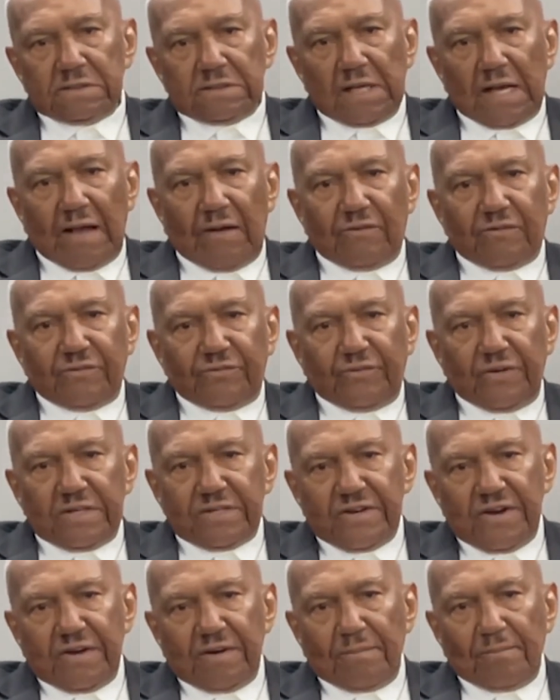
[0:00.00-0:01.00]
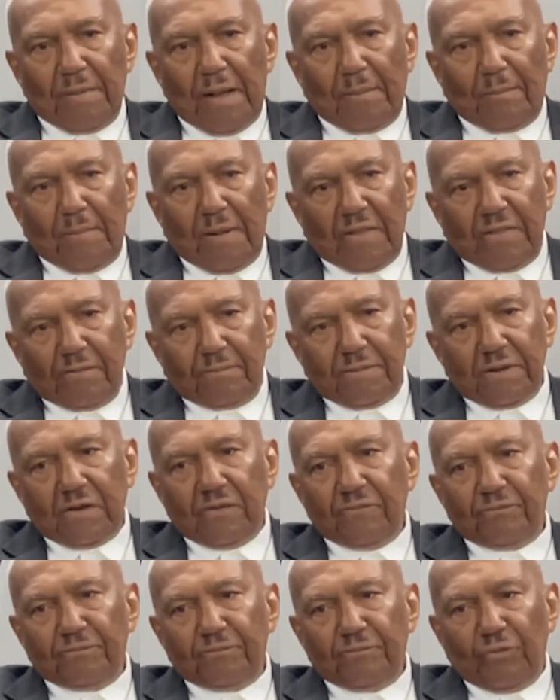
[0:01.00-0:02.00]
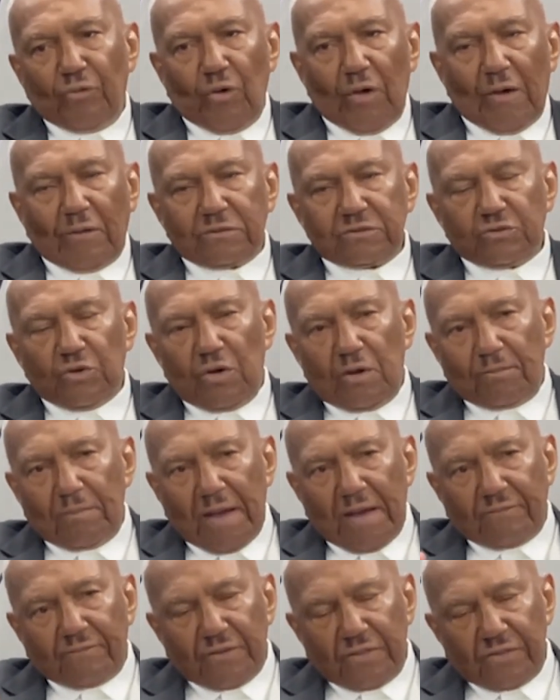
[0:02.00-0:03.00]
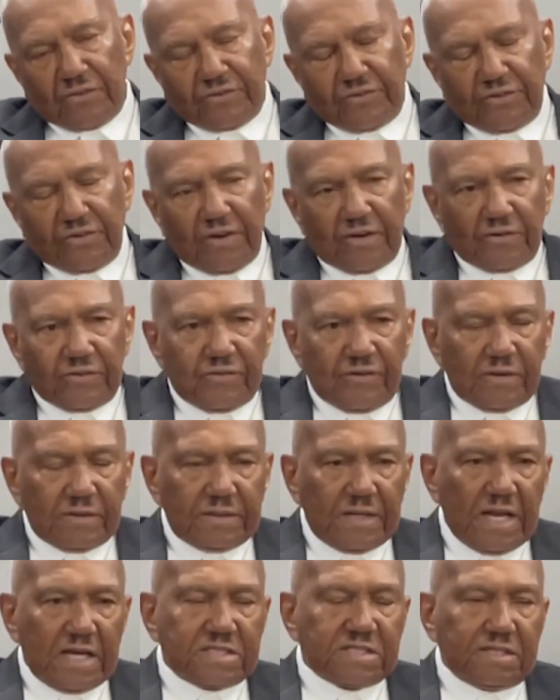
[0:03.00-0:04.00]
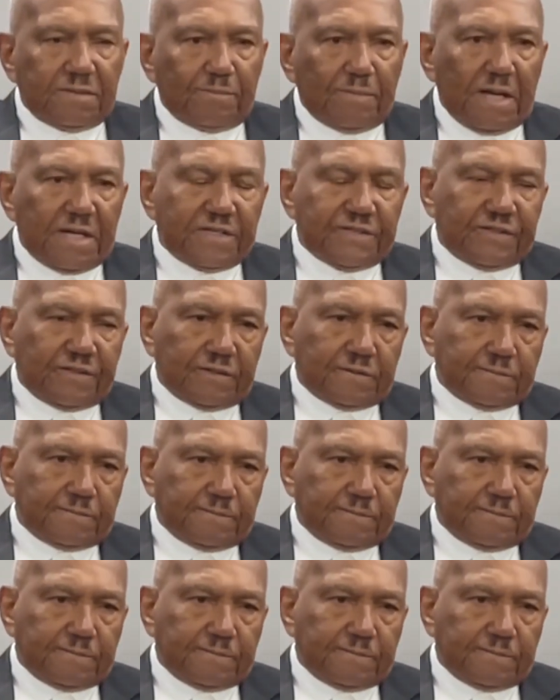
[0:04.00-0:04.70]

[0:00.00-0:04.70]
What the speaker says: I was visiting my mother before I was going back for the next semester.